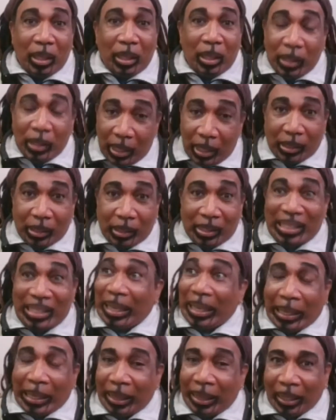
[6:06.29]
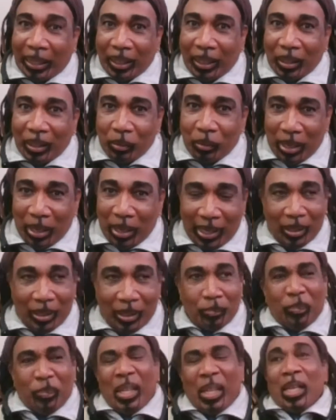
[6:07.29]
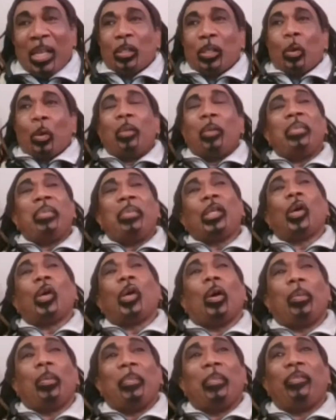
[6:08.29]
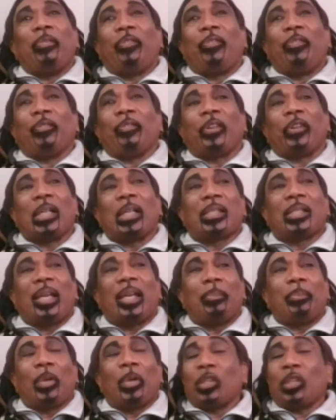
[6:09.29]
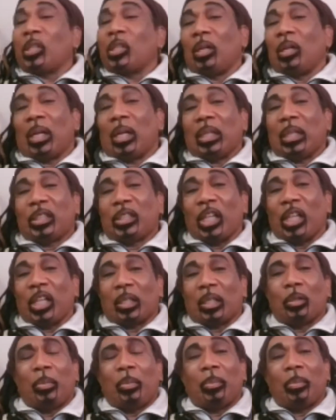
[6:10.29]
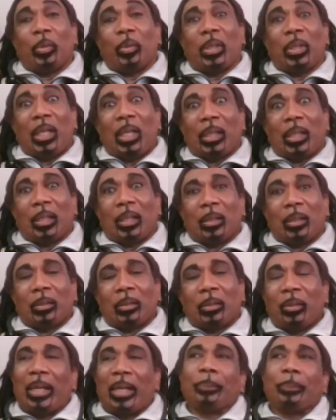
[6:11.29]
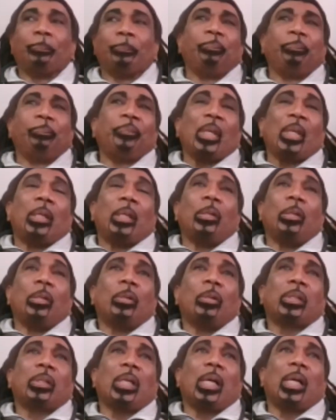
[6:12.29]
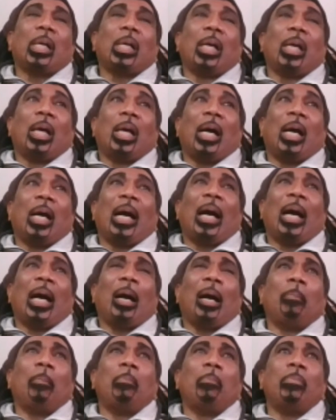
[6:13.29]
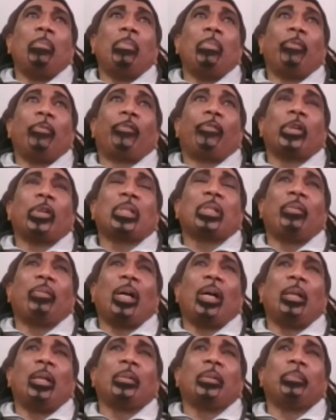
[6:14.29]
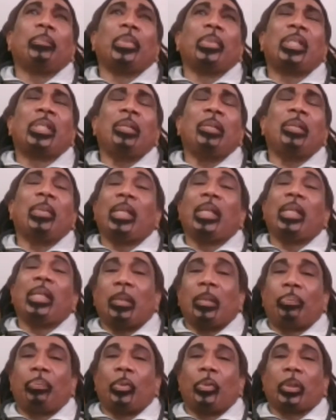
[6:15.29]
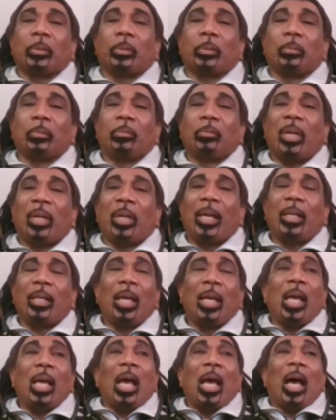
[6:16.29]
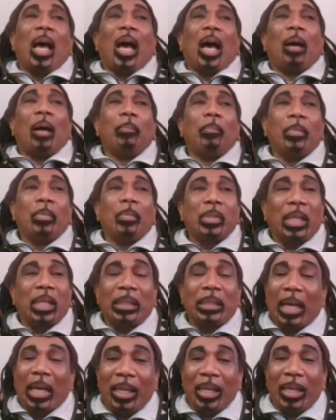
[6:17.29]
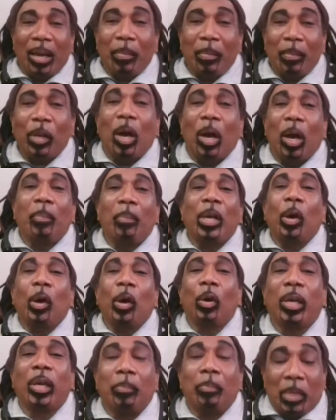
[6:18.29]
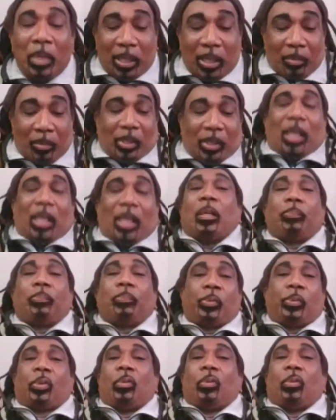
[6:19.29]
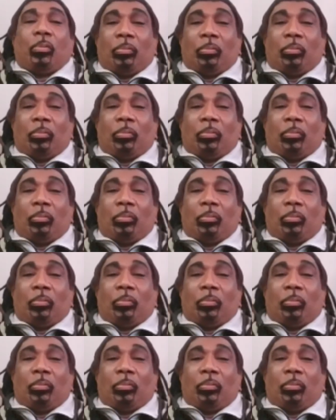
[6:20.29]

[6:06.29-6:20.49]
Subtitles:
Yes, scathing, whoa. Right? Mm. So when me go, me figure say, I'm going to sit down and chat to me about the letter, right? Mm. No, sir. First of all, me see him at the airport, right? Say, Daddy, I'm going to go and me hug him. Me say, I'm standing up, sir.